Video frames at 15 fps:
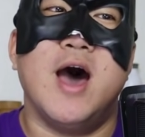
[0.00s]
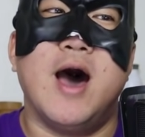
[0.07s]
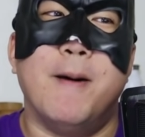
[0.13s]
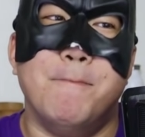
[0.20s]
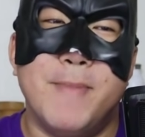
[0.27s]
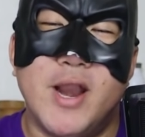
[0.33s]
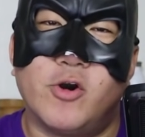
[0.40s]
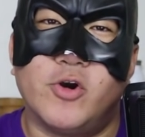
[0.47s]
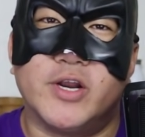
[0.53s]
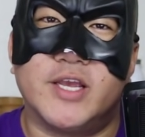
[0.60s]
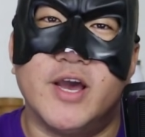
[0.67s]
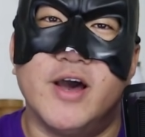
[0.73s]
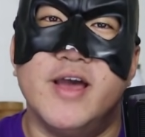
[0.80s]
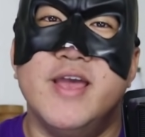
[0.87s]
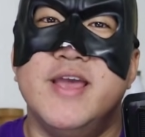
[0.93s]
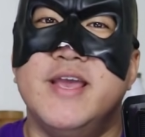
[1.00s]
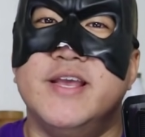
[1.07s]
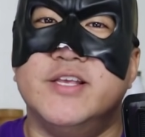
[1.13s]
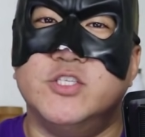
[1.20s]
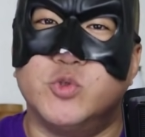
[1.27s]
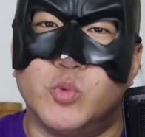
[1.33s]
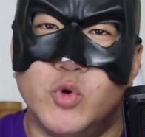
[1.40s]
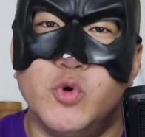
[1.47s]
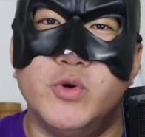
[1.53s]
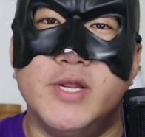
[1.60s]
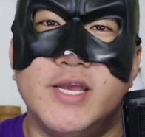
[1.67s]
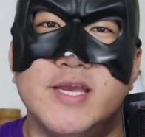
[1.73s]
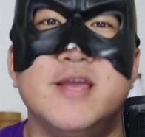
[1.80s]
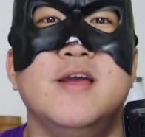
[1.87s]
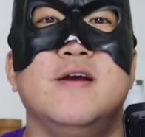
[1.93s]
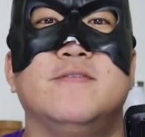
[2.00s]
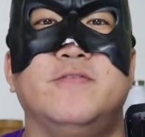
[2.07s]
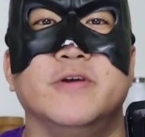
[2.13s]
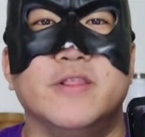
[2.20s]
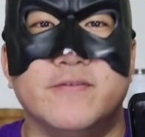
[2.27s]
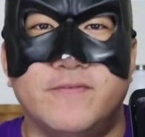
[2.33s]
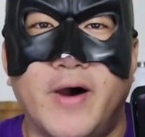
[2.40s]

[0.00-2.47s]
America is rooting for the